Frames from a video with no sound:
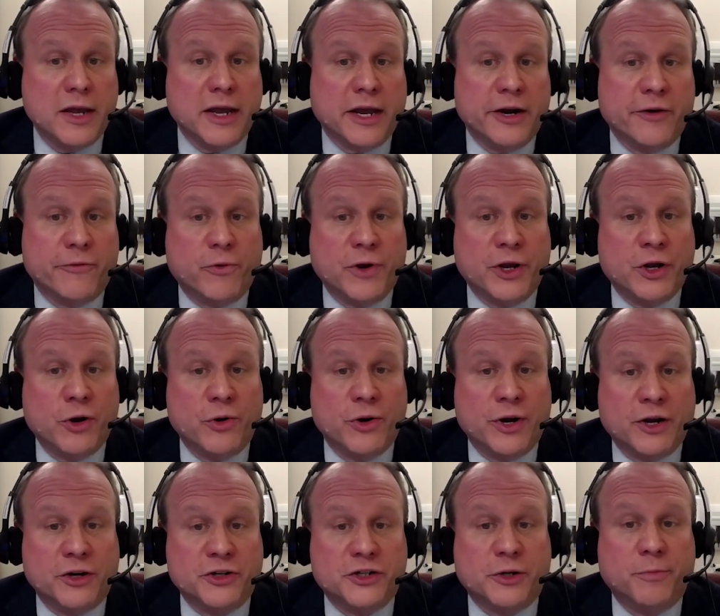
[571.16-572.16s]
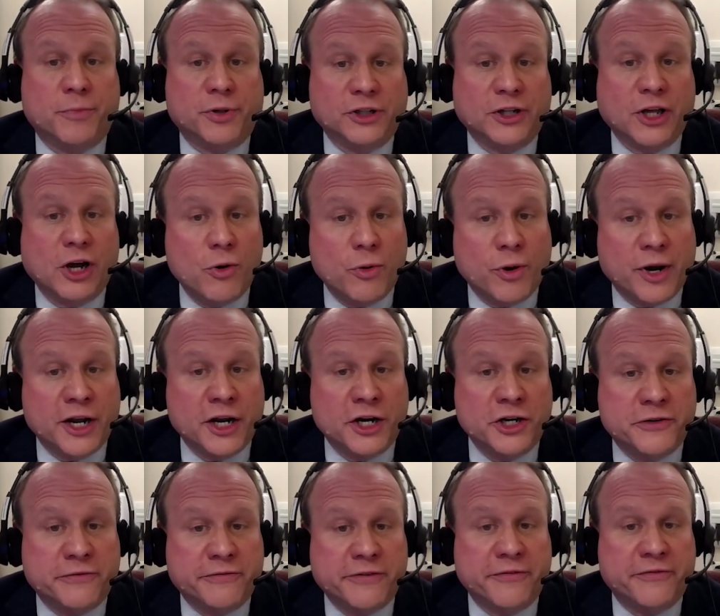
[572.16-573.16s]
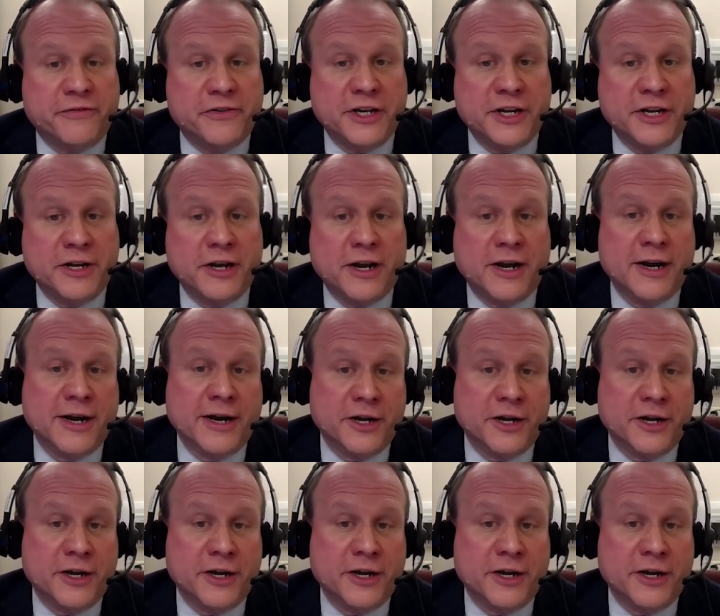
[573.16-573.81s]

And if we go down to below age 50